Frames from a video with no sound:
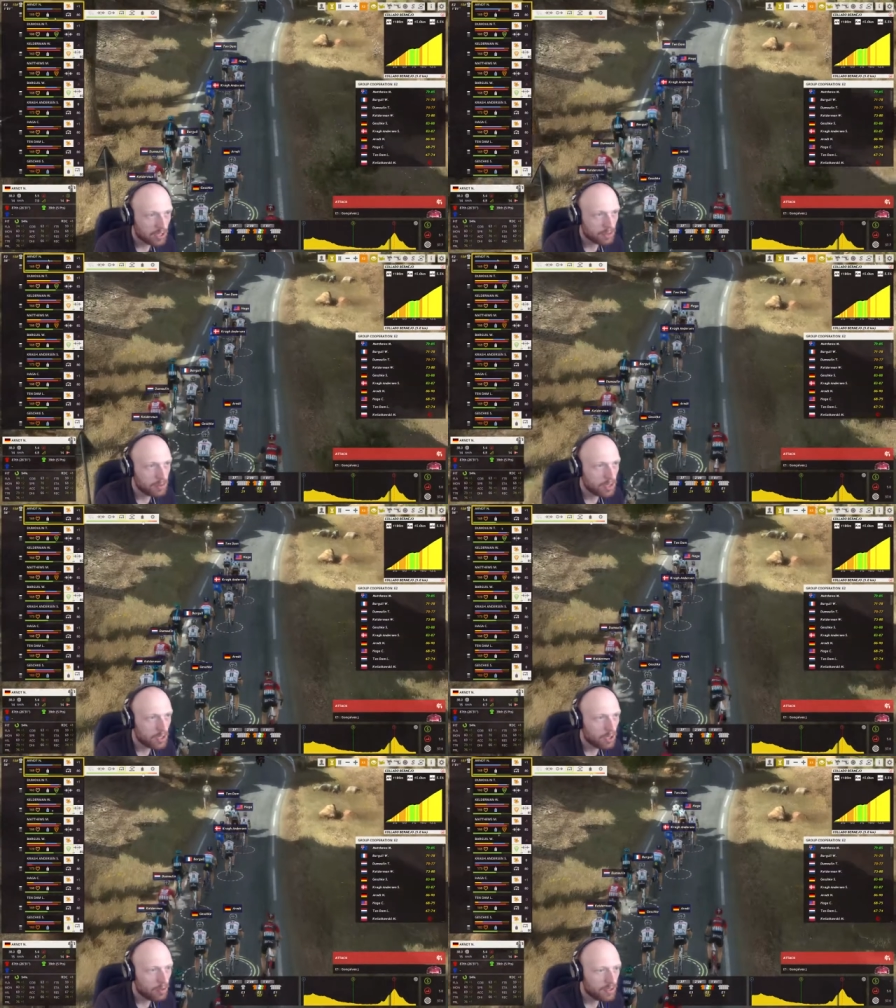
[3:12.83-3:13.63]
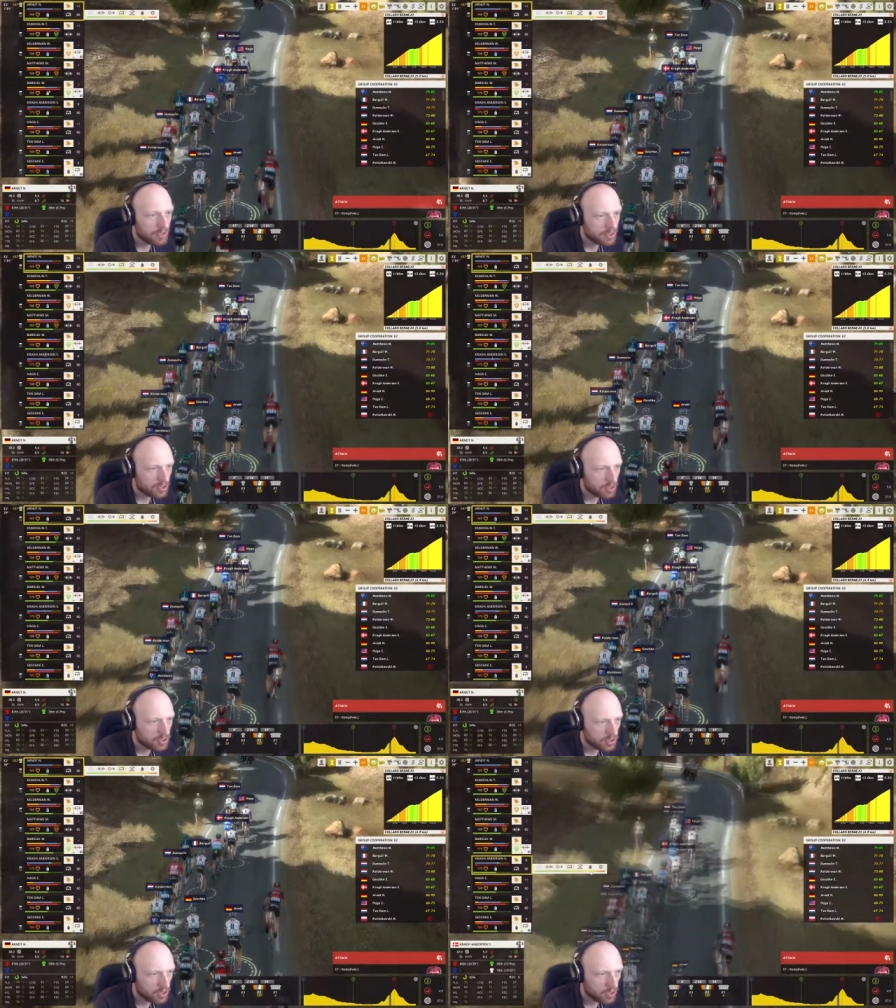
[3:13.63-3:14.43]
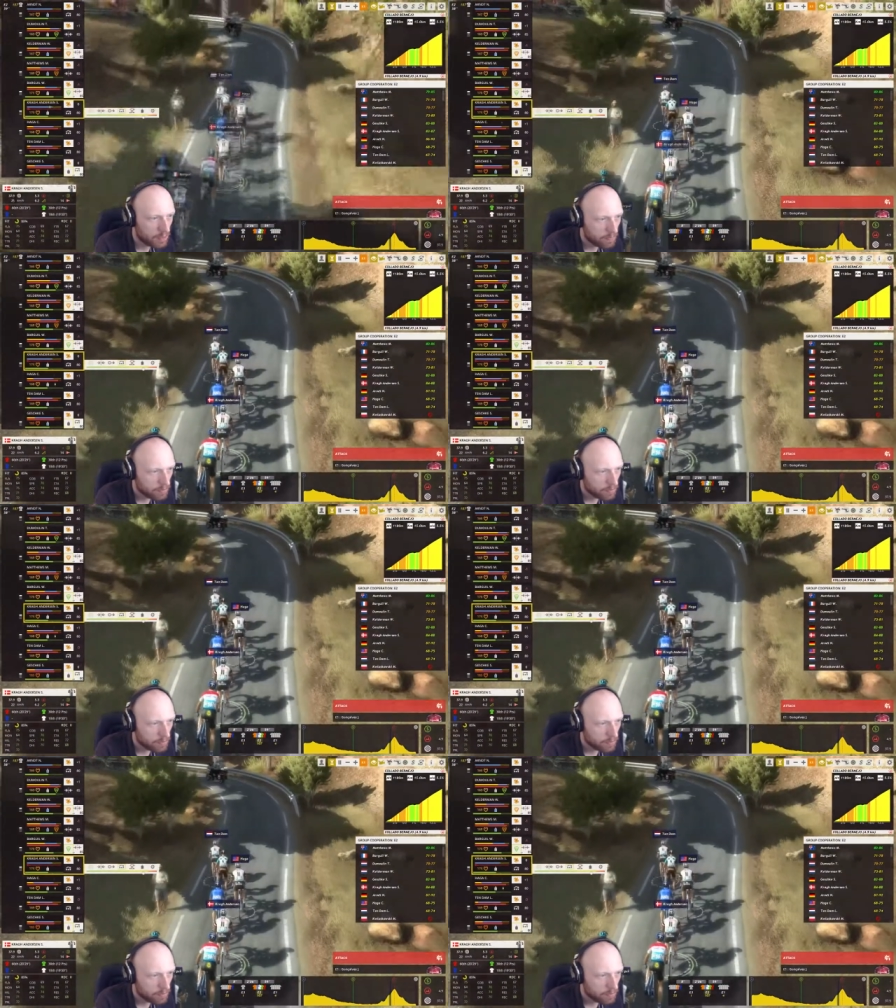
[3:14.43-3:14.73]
actually, I'm going to lower these guys. Uh,